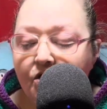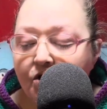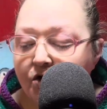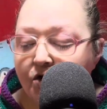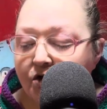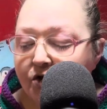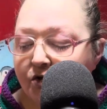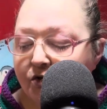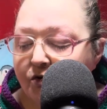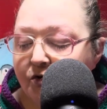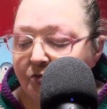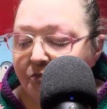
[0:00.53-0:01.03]

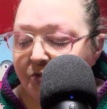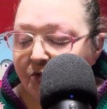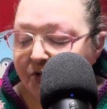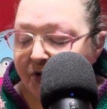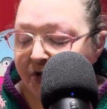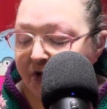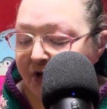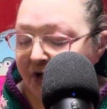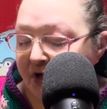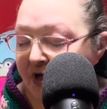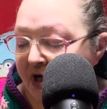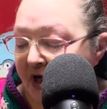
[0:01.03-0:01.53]
Good
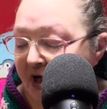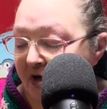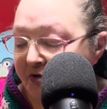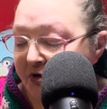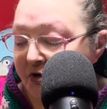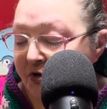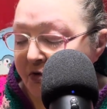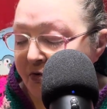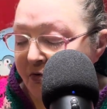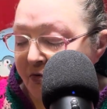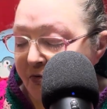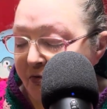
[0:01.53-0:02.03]
morning, good
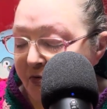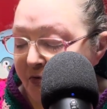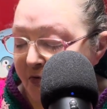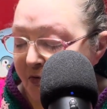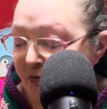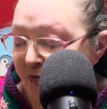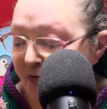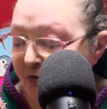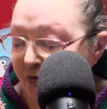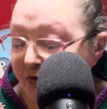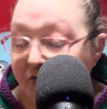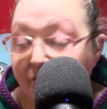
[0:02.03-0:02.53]
afternoon,
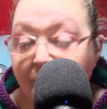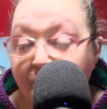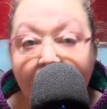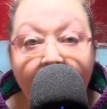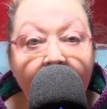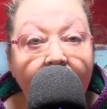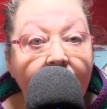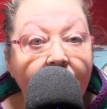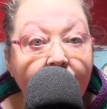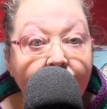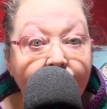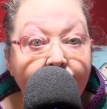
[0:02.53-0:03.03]
or good
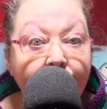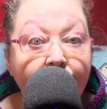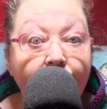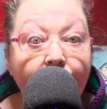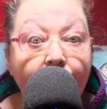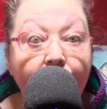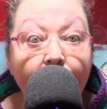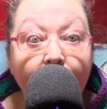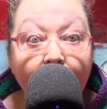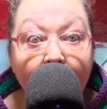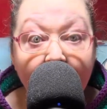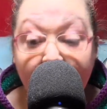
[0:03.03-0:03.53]
evening to
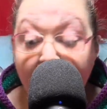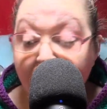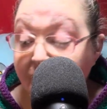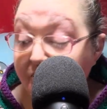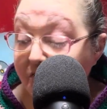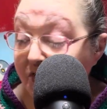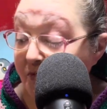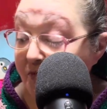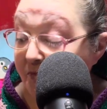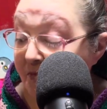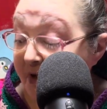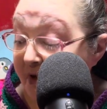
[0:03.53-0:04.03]
you wherever
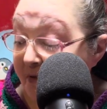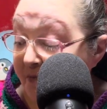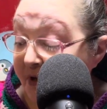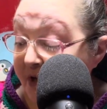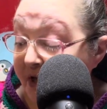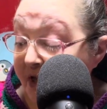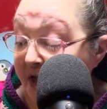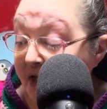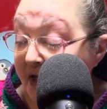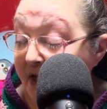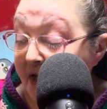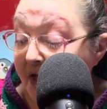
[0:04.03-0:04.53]
you may
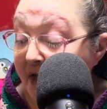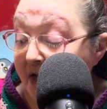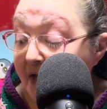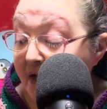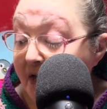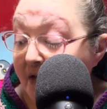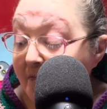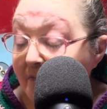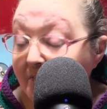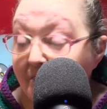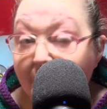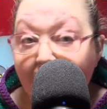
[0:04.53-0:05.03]
be.
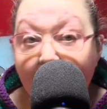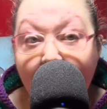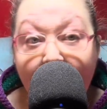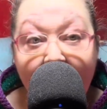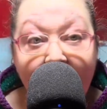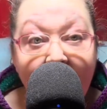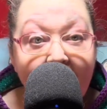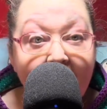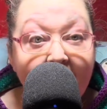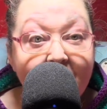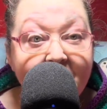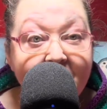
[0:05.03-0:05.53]
My
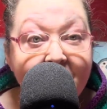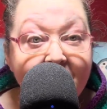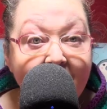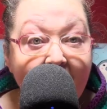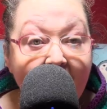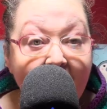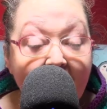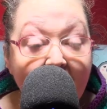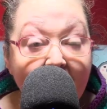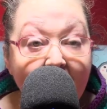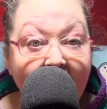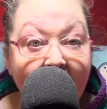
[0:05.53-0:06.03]
name is
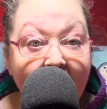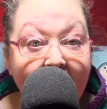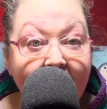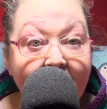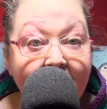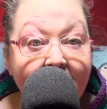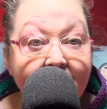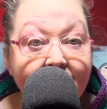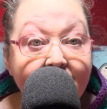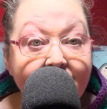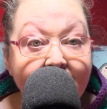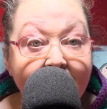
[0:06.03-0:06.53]
Sam, and
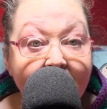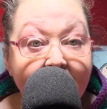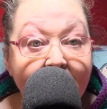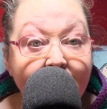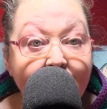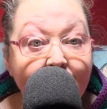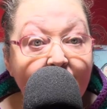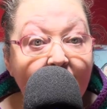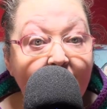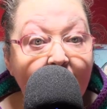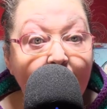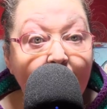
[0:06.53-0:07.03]
this is
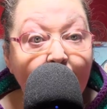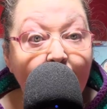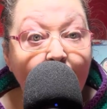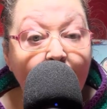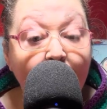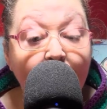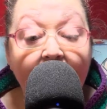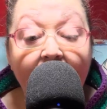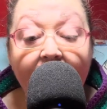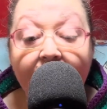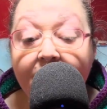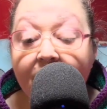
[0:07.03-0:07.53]
By Hook or
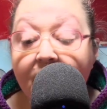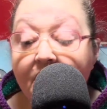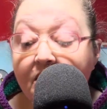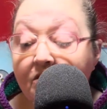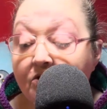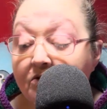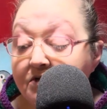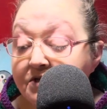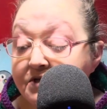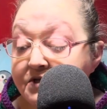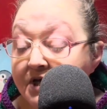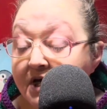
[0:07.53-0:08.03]
By
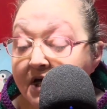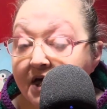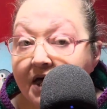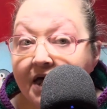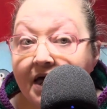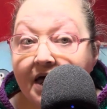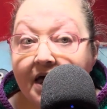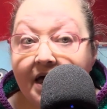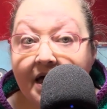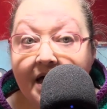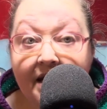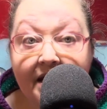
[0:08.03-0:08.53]
Needles.
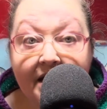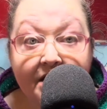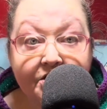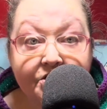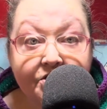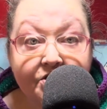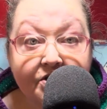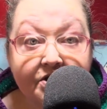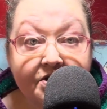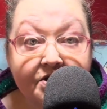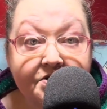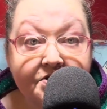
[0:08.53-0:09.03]
And as
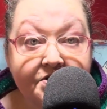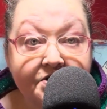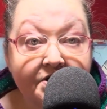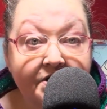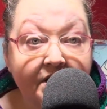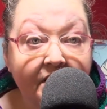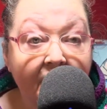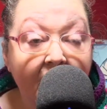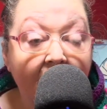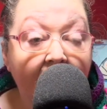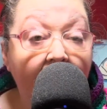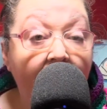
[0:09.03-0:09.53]
you can
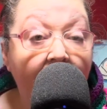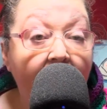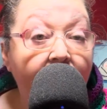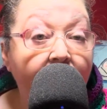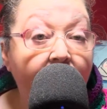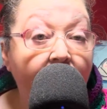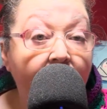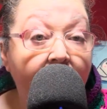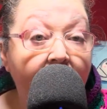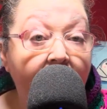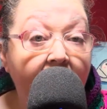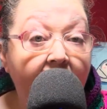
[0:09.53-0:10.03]
see, I've
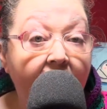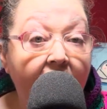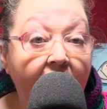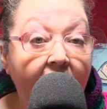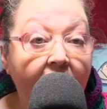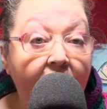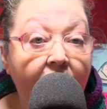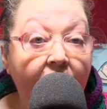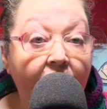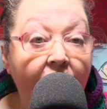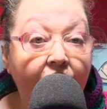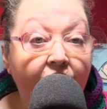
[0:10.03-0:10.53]
got
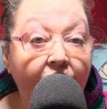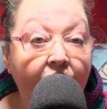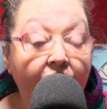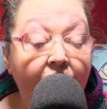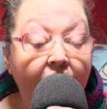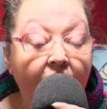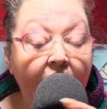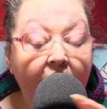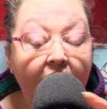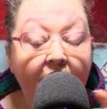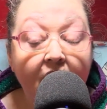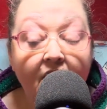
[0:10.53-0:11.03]
another
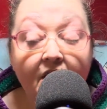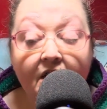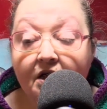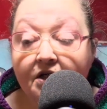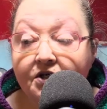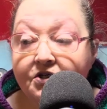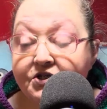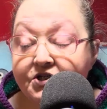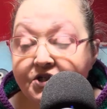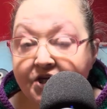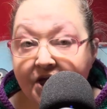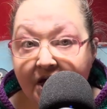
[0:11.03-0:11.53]

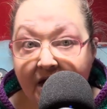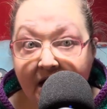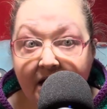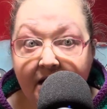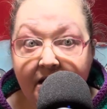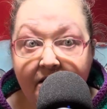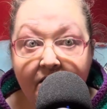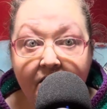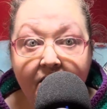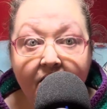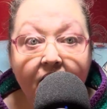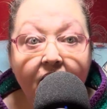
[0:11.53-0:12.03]

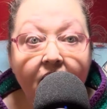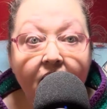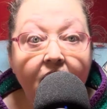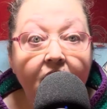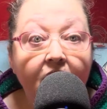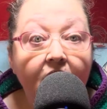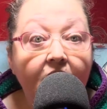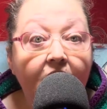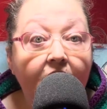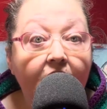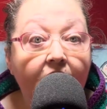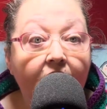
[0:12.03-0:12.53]
10
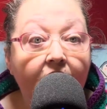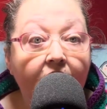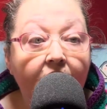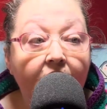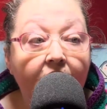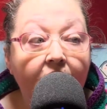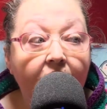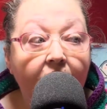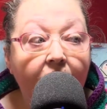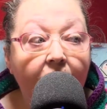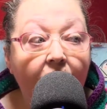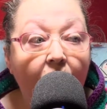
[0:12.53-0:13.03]

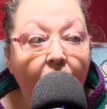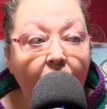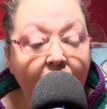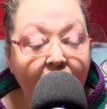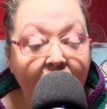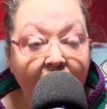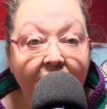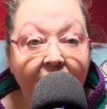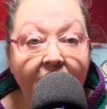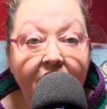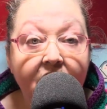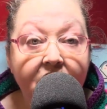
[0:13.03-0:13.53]

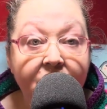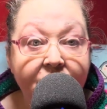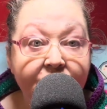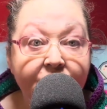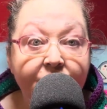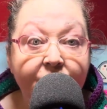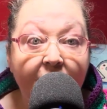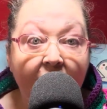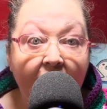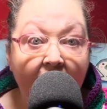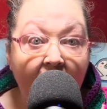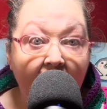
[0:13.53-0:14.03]
hopefully
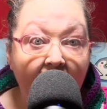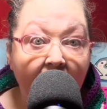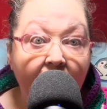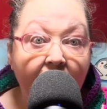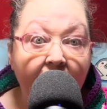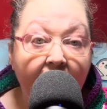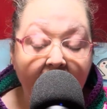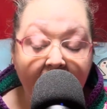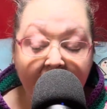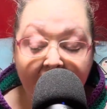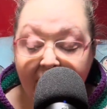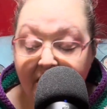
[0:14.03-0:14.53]

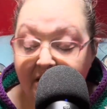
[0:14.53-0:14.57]
inspiring